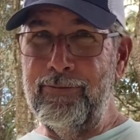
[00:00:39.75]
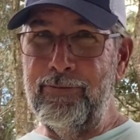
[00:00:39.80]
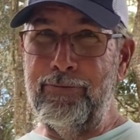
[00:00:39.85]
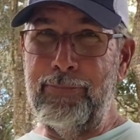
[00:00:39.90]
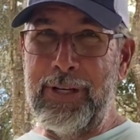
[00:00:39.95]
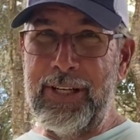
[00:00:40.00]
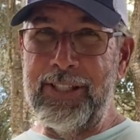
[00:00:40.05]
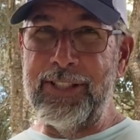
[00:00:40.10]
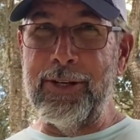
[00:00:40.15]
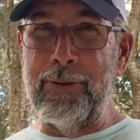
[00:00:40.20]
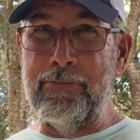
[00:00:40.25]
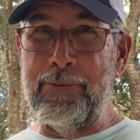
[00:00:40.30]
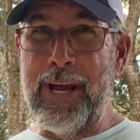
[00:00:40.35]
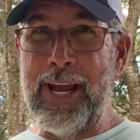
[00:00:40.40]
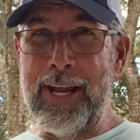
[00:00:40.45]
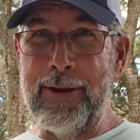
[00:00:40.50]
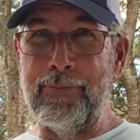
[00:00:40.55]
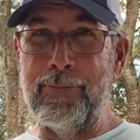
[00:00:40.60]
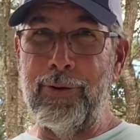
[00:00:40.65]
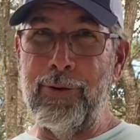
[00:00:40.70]
piece of
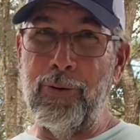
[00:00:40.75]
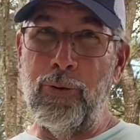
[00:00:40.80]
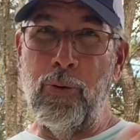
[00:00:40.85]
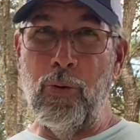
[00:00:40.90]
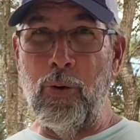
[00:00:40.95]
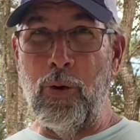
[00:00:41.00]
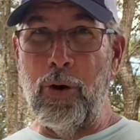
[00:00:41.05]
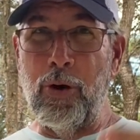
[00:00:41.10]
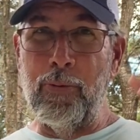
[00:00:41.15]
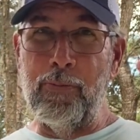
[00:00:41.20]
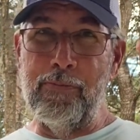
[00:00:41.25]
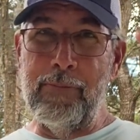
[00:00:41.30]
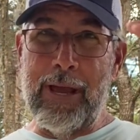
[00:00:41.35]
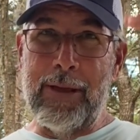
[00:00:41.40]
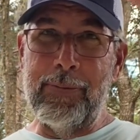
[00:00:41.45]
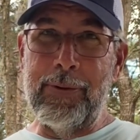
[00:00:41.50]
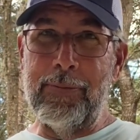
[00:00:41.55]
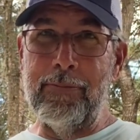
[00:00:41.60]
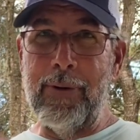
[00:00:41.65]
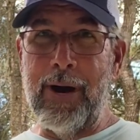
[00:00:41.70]
paper or
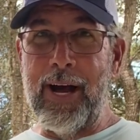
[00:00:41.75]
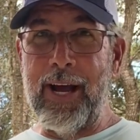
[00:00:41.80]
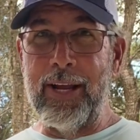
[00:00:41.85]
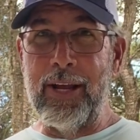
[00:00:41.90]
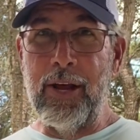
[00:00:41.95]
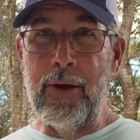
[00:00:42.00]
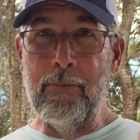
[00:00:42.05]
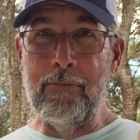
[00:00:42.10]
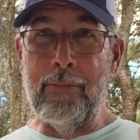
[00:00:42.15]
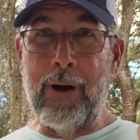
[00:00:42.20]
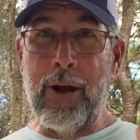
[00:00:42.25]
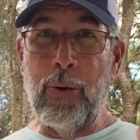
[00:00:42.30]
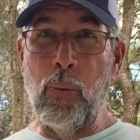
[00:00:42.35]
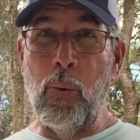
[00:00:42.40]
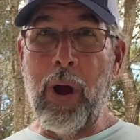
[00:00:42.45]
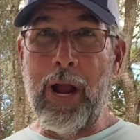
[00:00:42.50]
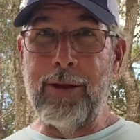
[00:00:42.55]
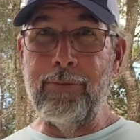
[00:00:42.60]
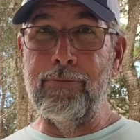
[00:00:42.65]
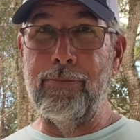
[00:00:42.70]
maybe my
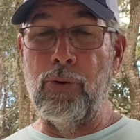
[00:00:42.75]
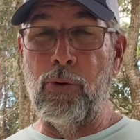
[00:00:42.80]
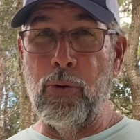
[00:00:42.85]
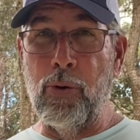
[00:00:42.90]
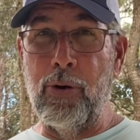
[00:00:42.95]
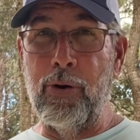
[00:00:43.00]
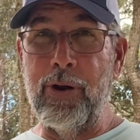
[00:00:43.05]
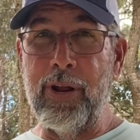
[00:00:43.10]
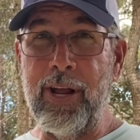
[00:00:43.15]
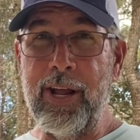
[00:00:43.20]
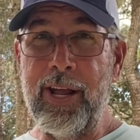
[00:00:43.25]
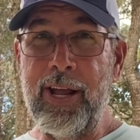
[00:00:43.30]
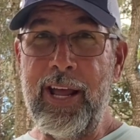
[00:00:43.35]
whiteboard